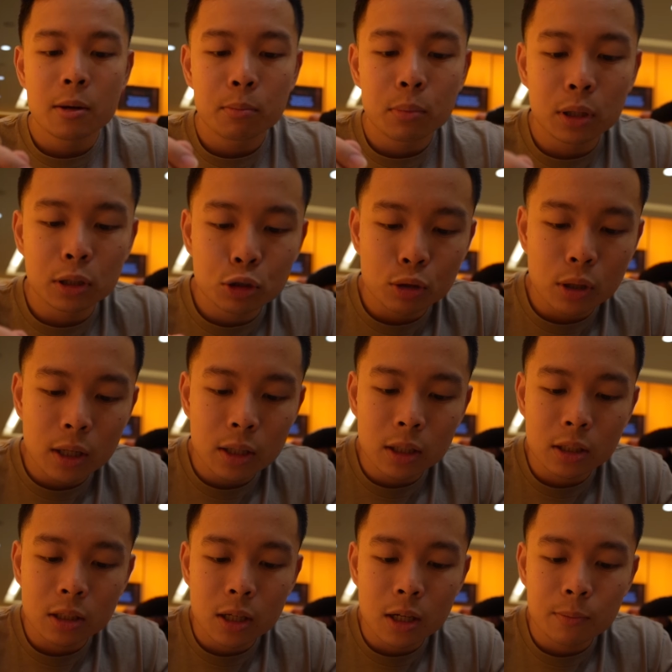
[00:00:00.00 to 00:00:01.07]
But let's try
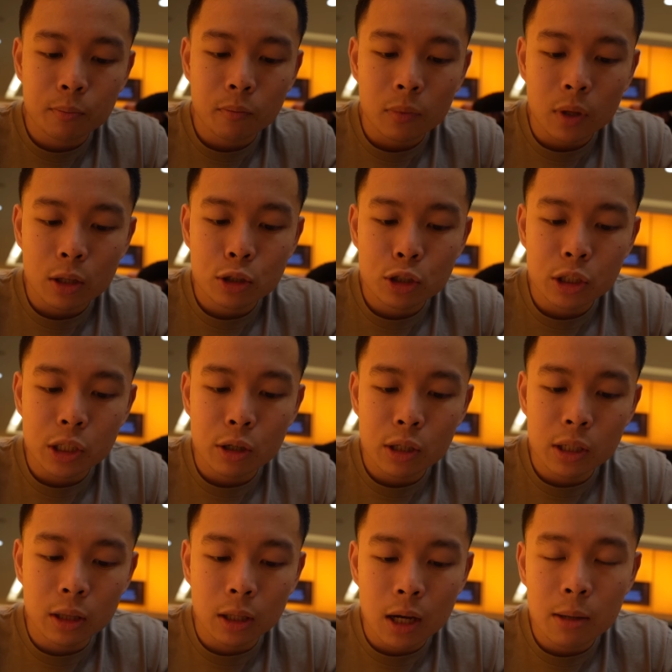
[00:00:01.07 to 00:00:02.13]
this
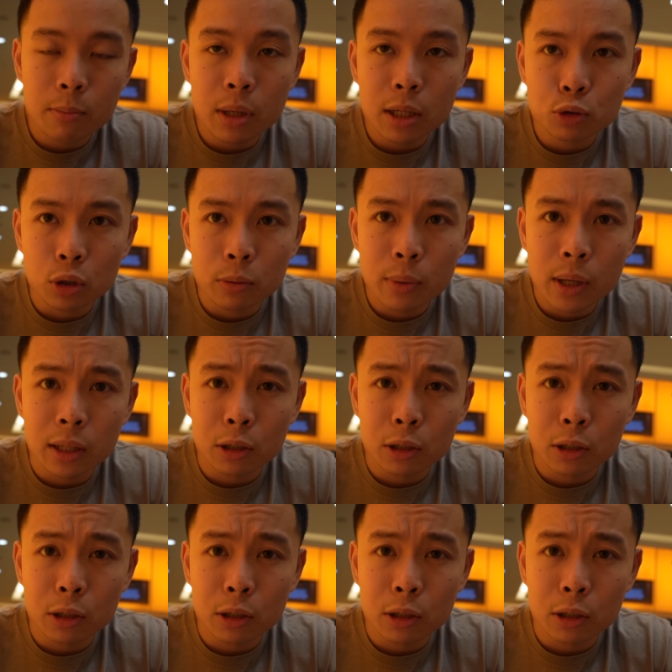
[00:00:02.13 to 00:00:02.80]
cherry limeade sorbet.